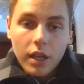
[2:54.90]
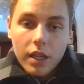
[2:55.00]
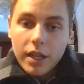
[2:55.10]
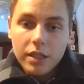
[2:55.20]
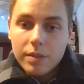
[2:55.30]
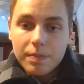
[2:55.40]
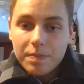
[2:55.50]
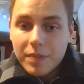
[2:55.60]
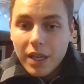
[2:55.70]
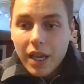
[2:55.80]

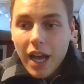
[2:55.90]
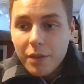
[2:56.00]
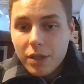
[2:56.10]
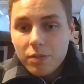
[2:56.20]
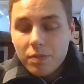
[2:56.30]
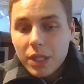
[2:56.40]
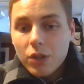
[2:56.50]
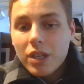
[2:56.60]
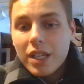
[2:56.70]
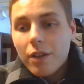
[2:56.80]

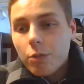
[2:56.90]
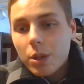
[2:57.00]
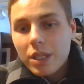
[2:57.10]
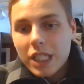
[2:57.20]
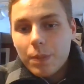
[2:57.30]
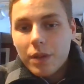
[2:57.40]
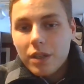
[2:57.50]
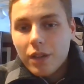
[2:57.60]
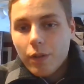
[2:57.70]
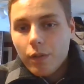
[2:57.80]
You can get really deep
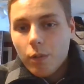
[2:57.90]
into